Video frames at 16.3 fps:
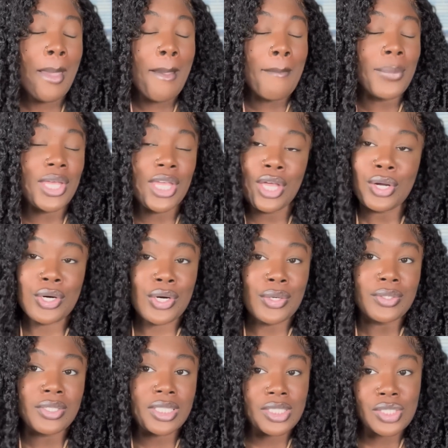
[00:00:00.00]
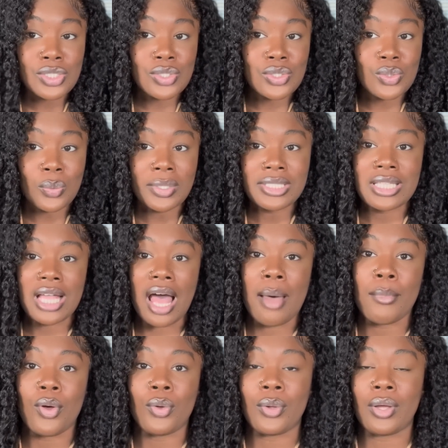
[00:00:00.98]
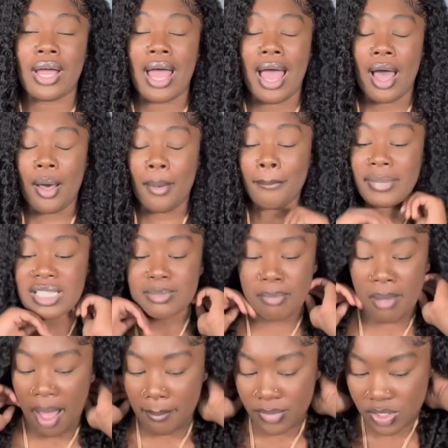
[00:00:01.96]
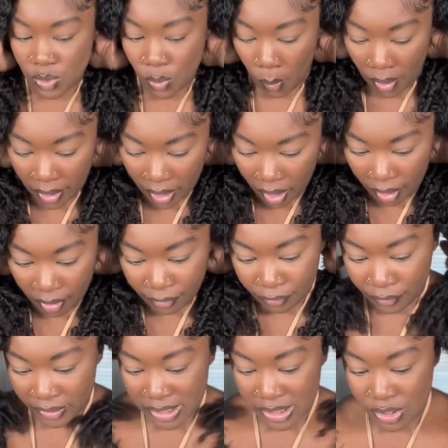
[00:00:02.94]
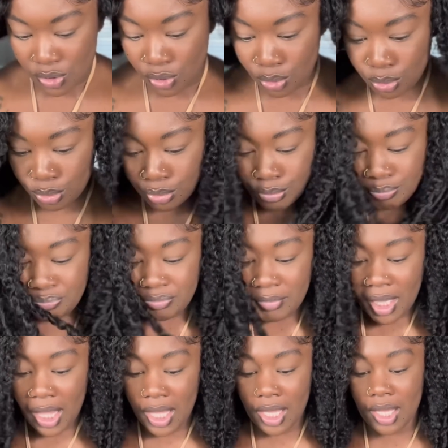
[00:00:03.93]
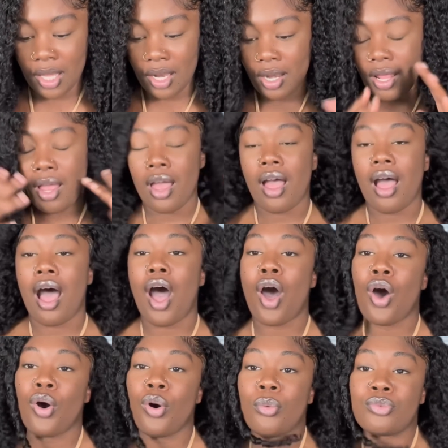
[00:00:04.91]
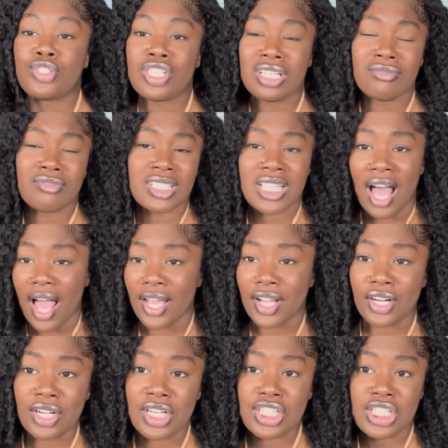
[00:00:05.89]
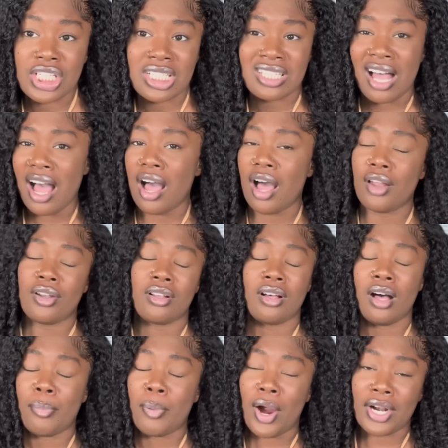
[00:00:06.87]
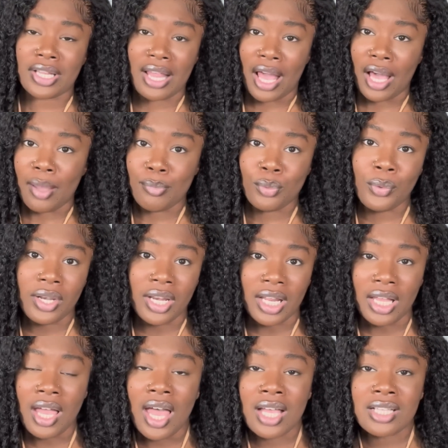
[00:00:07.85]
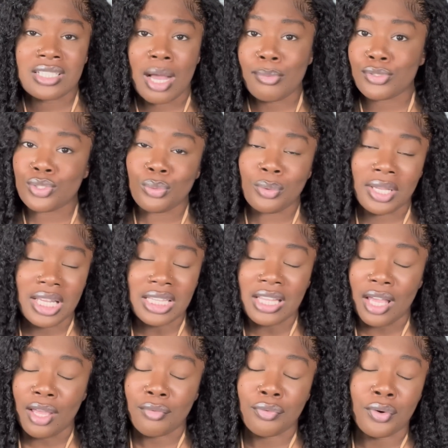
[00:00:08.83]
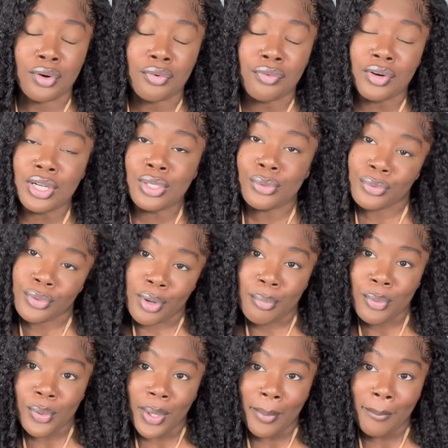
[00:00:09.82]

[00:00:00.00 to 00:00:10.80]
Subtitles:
But yeah, girl, this is the story time on how Miss Mamas wanted a free Doom, and I hope she retired and she's not a part of that community that will do anything for a free Doom no more.